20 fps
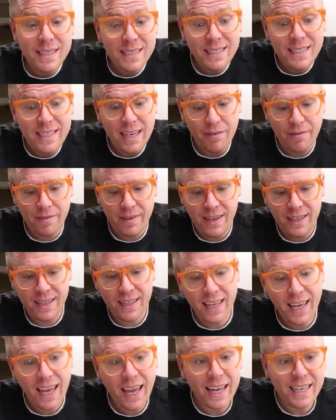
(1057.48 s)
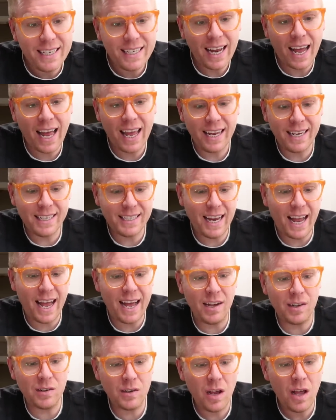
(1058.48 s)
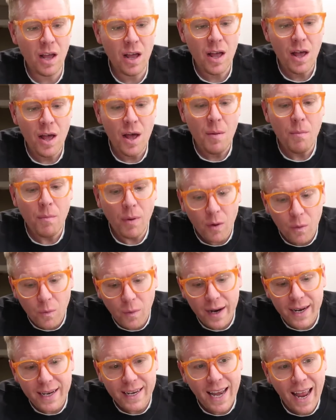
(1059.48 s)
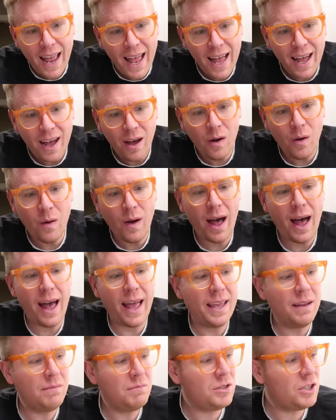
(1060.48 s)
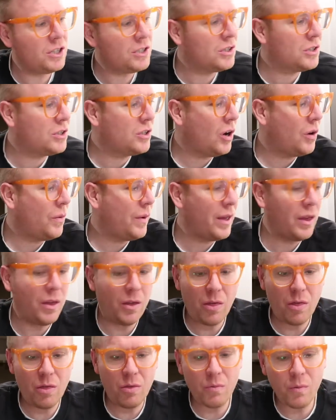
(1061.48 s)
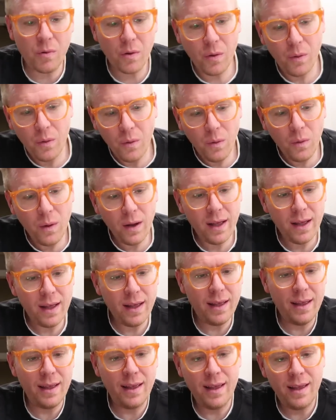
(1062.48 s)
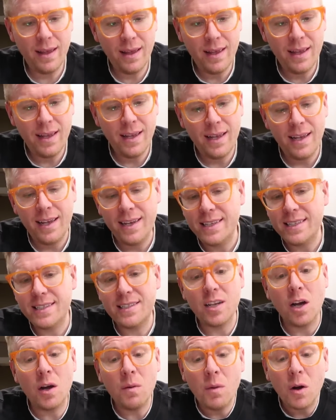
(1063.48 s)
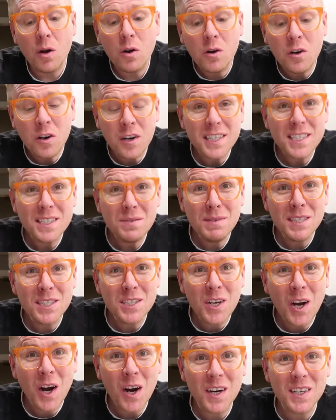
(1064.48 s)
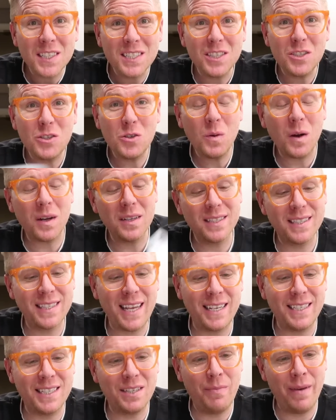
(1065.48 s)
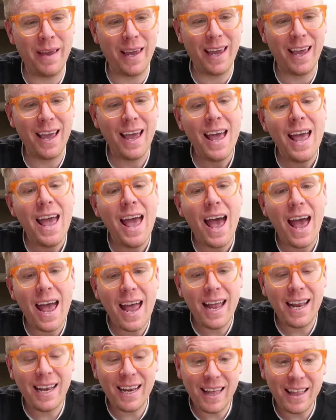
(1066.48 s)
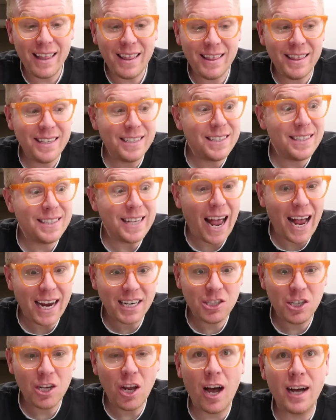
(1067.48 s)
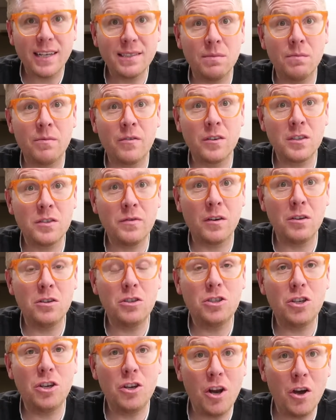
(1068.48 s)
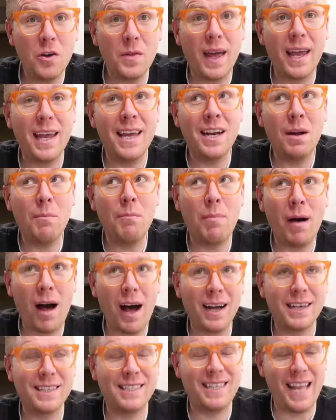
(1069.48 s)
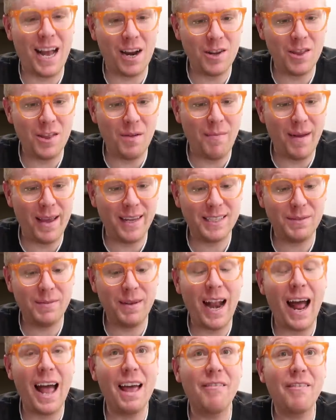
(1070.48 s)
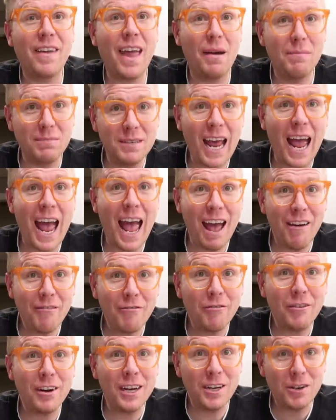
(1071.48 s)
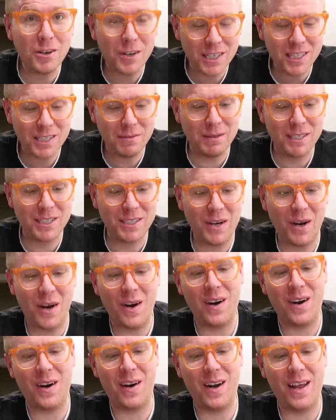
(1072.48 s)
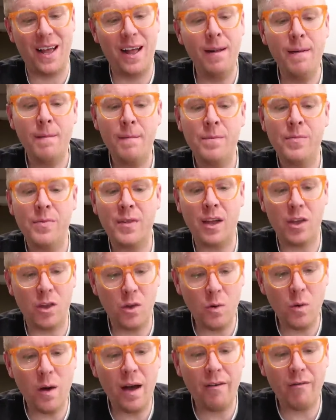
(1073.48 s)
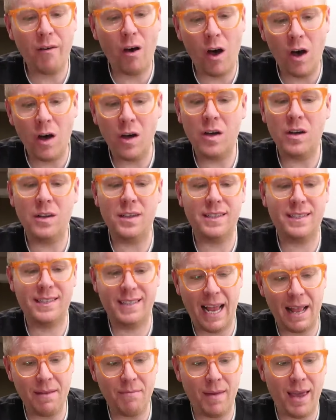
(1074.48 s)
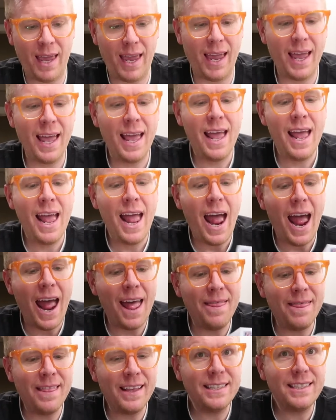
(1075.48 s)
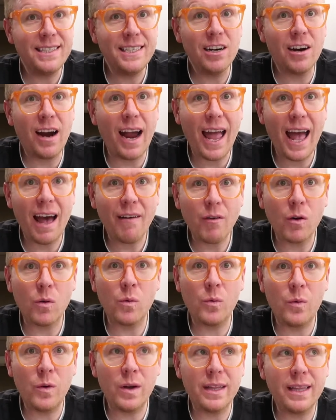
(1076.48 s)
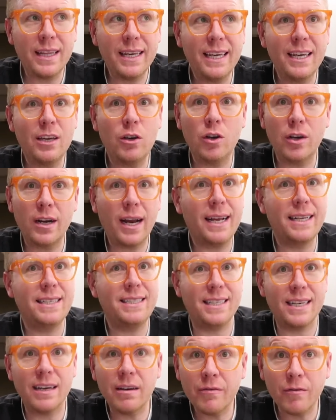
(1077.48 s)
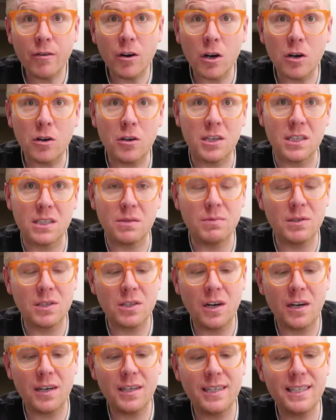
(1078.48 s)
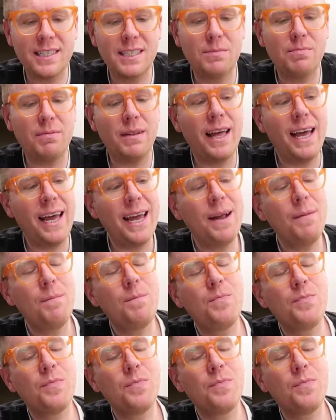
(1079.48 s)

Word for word: is definitely dying down, but right now I am just going through some Christmas cards that you all sent me. And this is actually awesome. First of all, you should know that in a box down in the basement, I've kept every Christmas card that you have all sent me. And this year I have a really good idea for a Christmas card display.